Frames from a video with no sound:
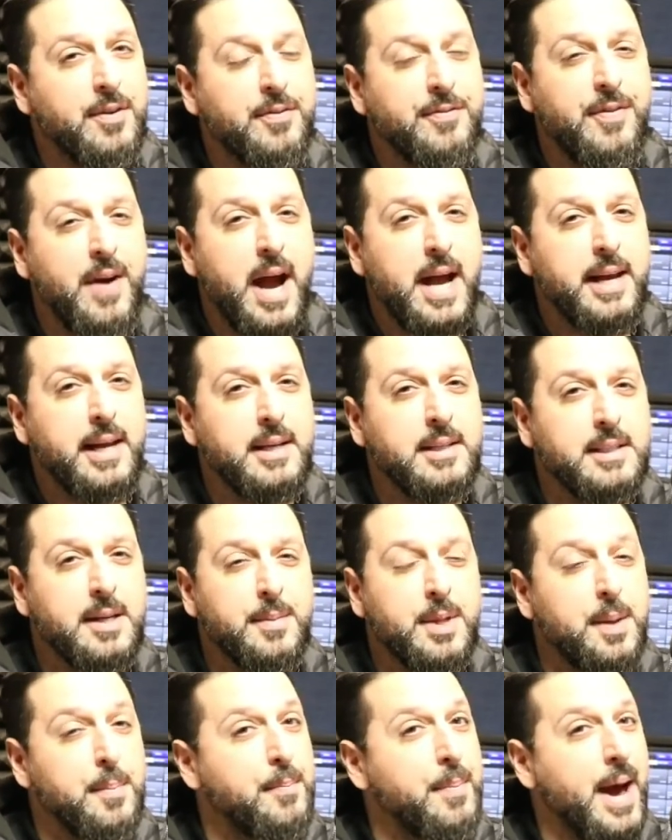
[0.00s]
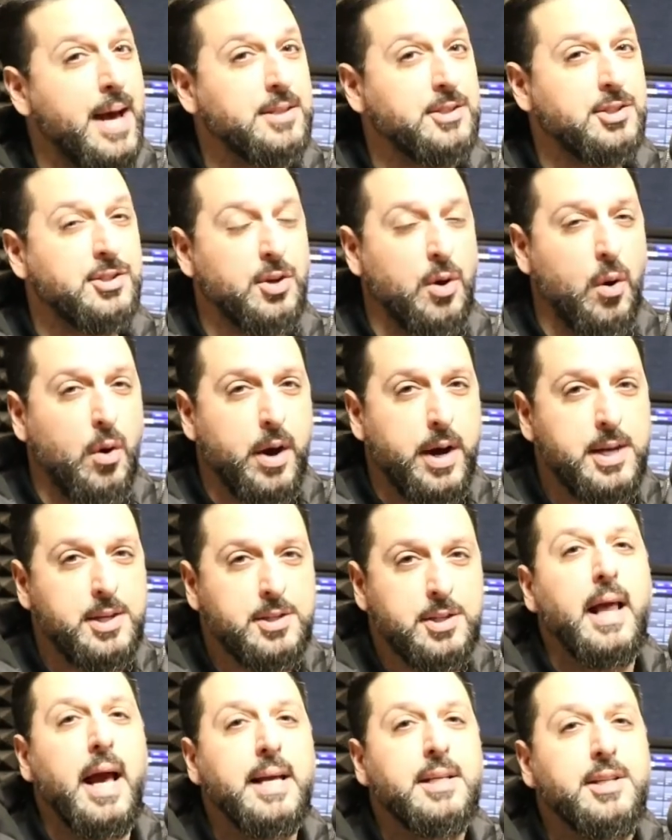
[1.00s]
for finding some of the best
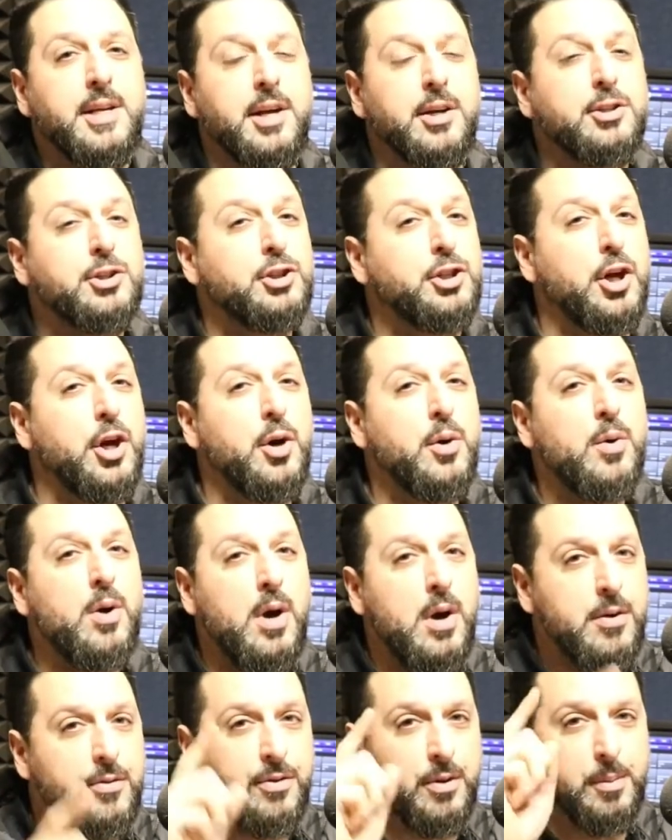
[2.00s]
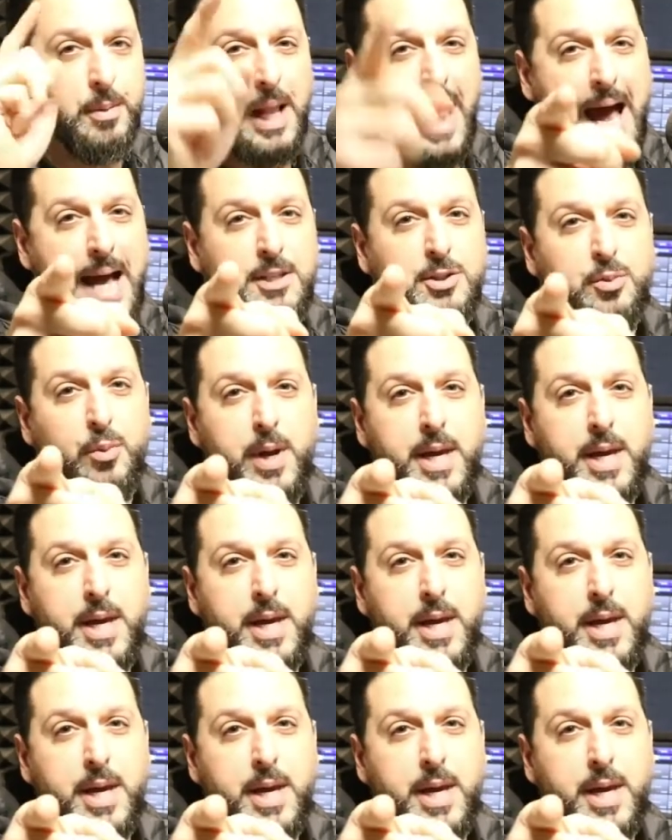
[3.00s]
stories. Here's two from last